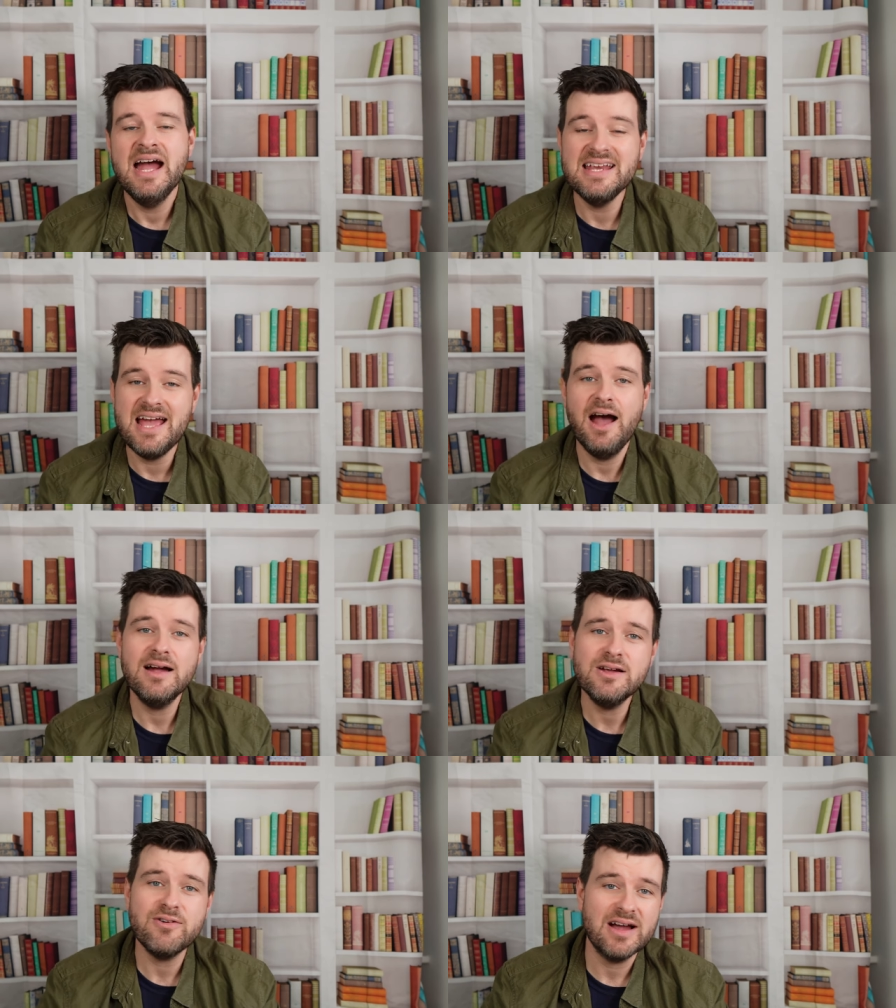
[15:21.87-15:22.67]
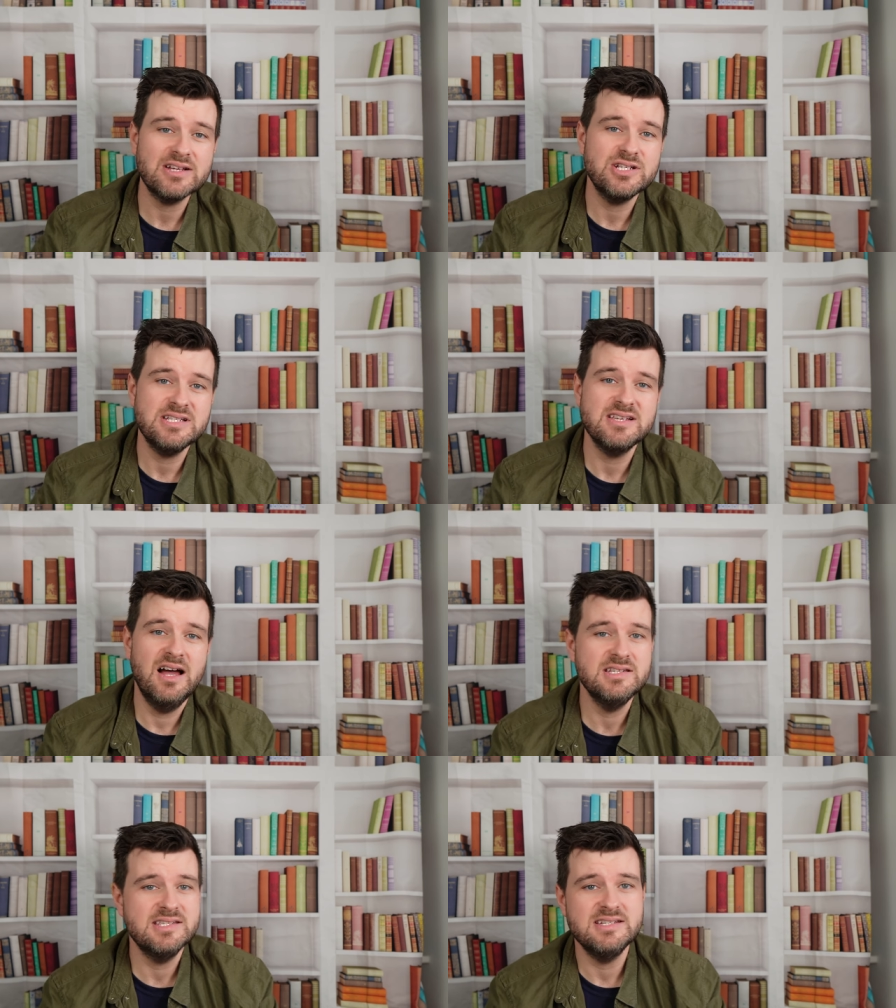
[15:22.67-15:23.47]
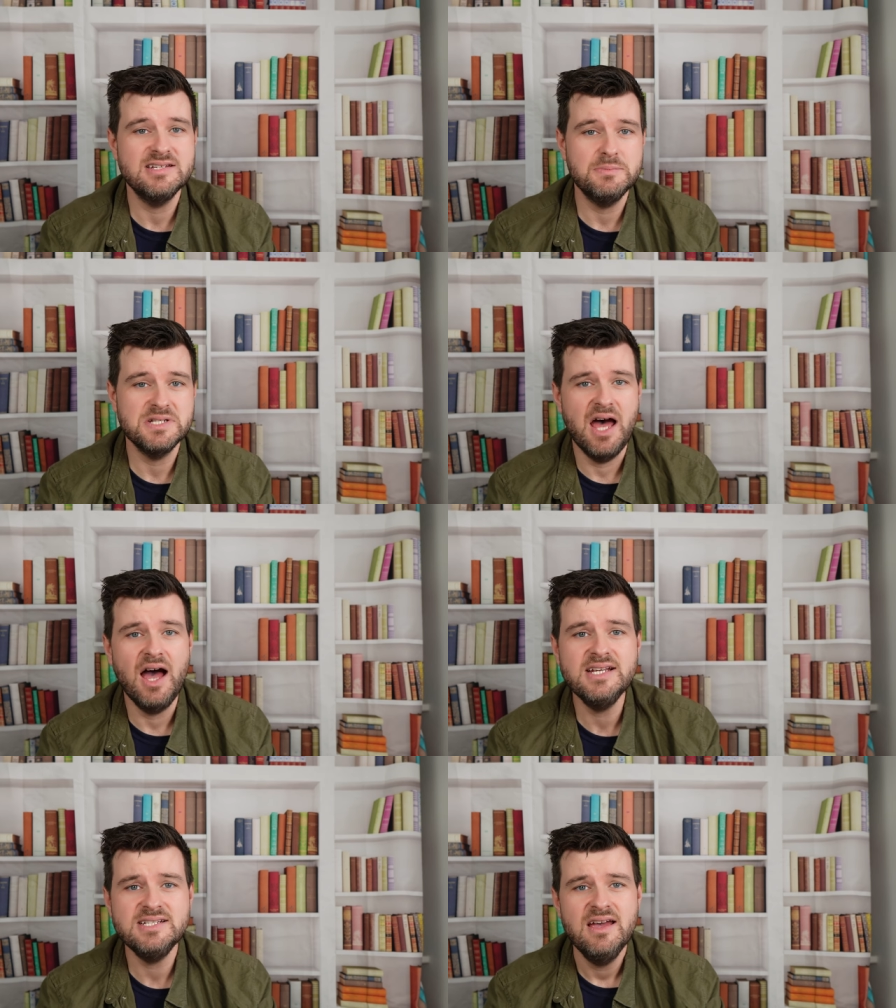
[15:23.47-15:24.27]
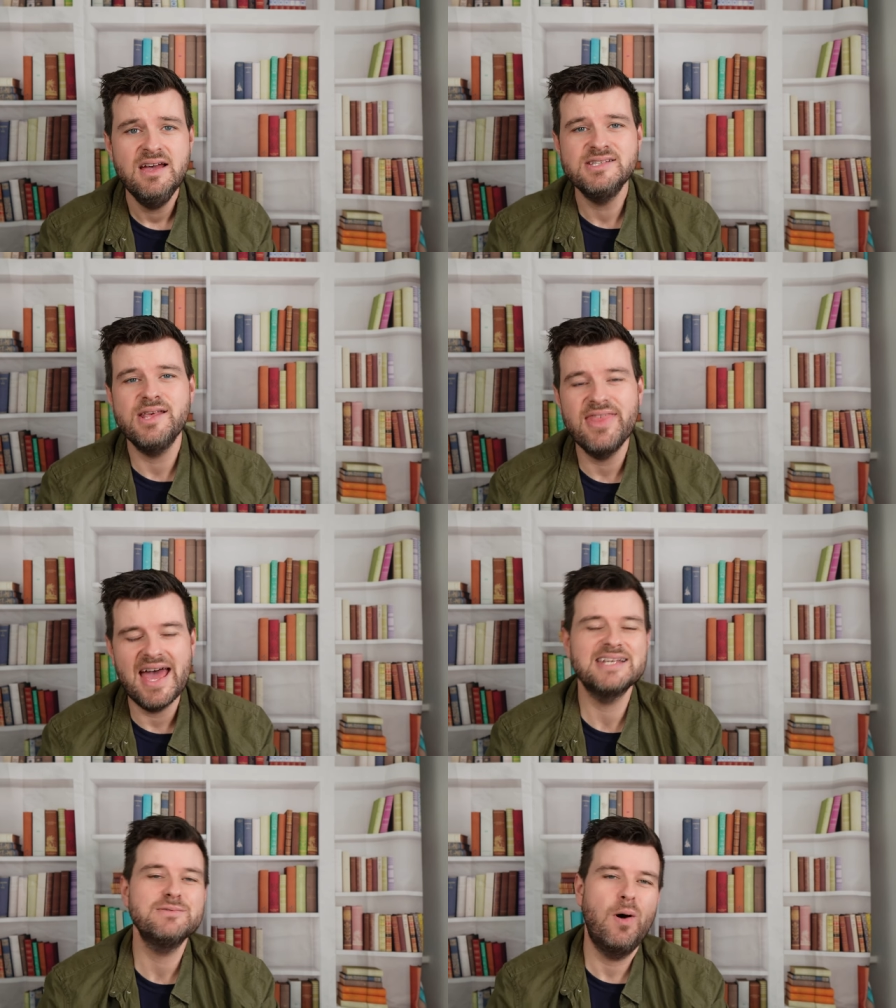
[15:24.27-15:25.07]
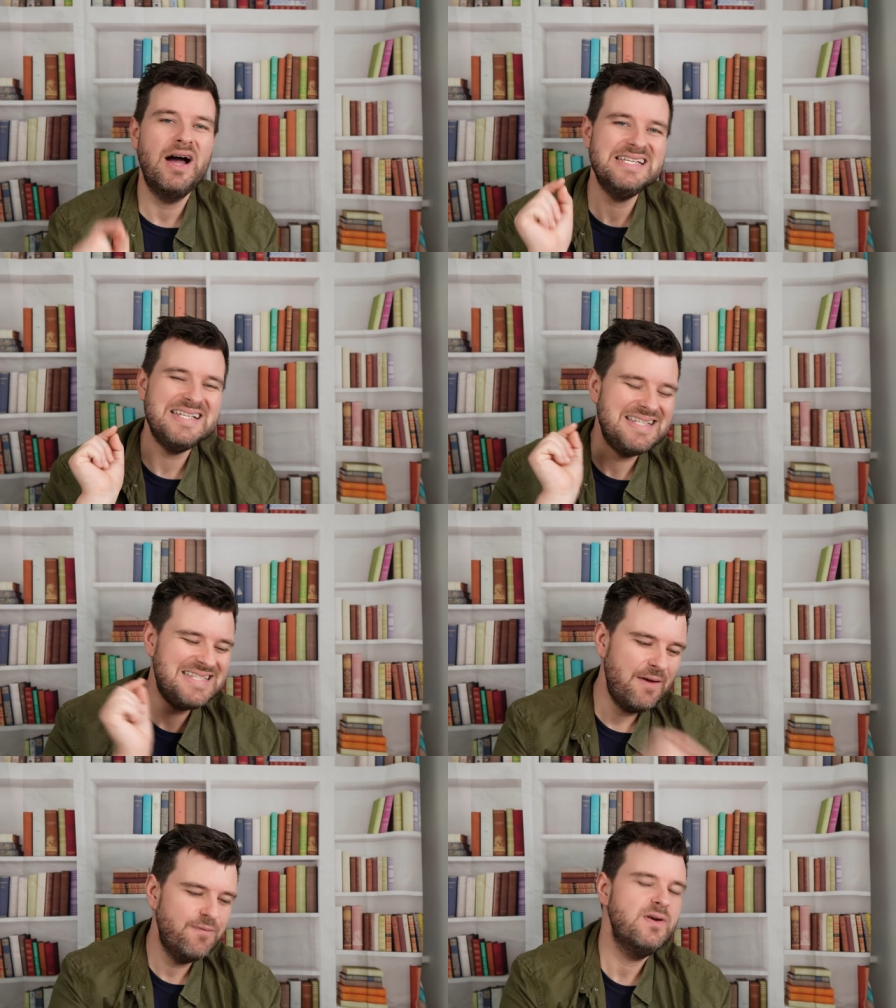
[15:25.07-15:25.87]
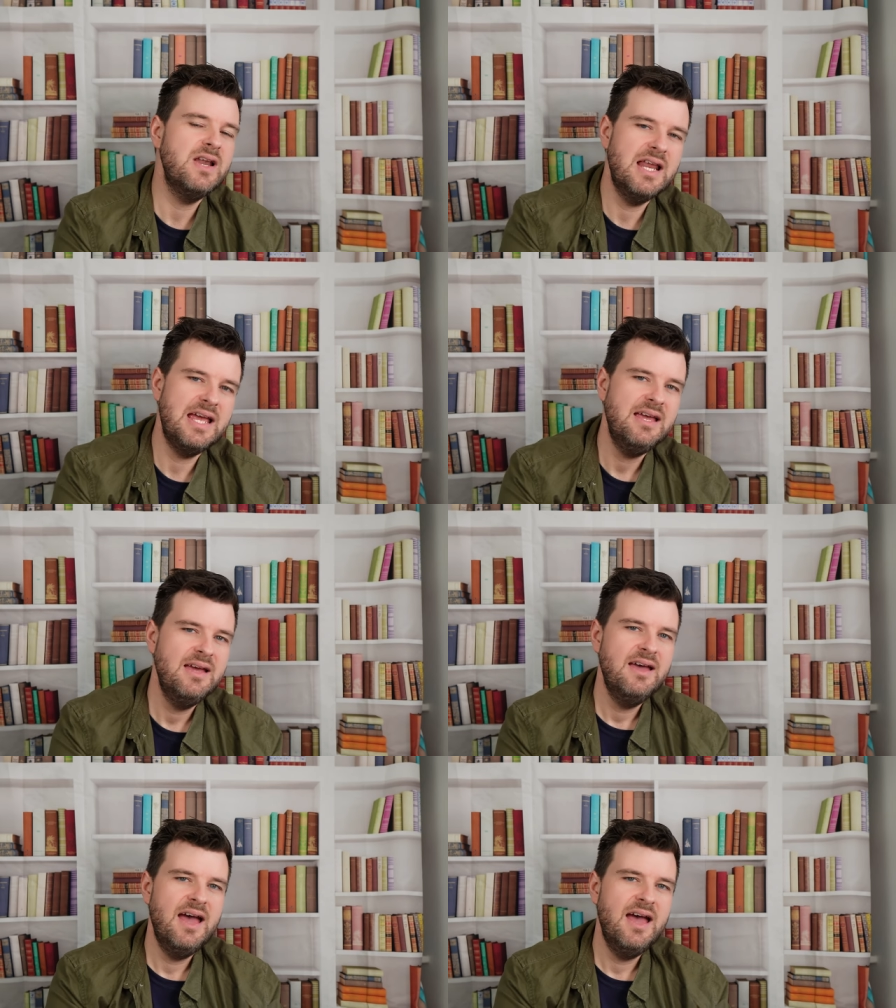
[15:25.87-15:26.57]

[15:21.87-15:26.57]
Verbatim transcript: And your hunger actually starts to subside. So that's what I did differently